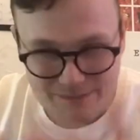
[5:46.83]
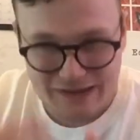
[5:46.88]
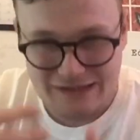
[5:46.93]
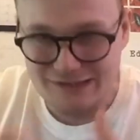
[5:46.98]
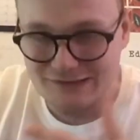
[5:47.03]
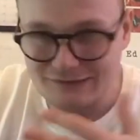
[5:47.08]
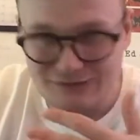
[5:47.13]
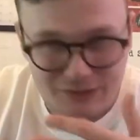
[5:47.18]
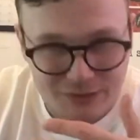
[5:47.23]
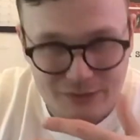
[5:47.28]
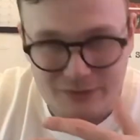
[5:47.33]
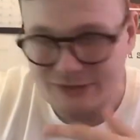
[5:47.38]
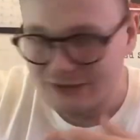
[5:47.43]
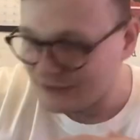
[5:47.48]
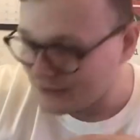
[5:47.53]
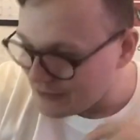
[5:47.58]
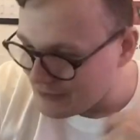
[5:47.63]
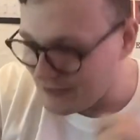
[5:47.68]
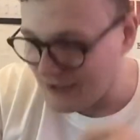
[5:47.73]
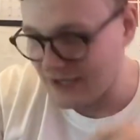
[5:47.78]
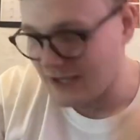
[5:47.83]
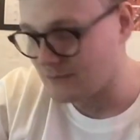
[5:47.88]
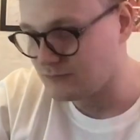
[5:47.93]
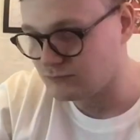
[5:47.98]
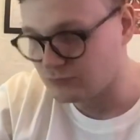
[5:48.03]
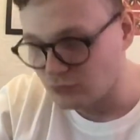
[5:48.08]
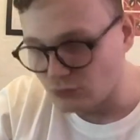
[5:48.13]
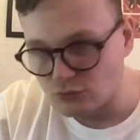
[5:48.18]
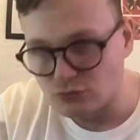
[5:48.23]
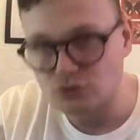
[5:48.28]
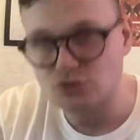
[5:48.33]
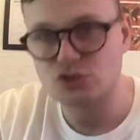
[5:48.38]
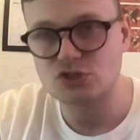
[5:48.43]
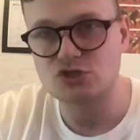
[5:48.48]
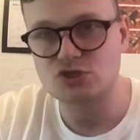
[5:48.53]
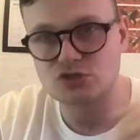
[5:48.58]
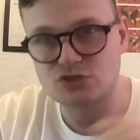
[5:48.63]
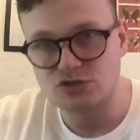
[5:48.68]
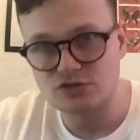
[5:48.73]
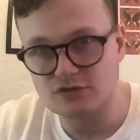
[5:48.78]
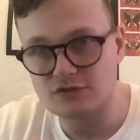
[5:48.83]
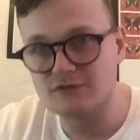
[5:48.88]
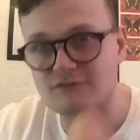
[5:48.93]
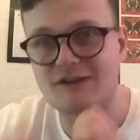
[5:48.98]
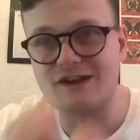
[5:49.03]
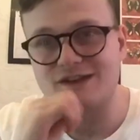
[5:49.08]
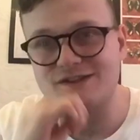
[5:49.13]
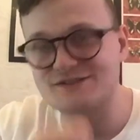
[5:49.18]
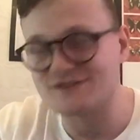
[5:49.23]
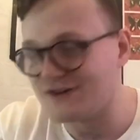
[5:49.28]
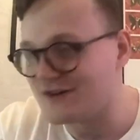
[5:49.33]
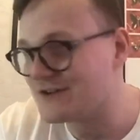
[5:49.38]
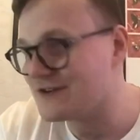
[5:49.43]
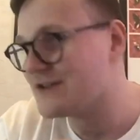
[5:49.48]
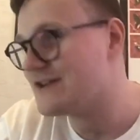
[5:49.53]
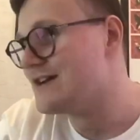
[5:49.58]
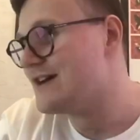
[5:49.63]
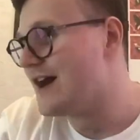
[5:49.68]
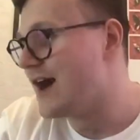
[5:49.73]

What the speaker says: I don't know, like reggaeton.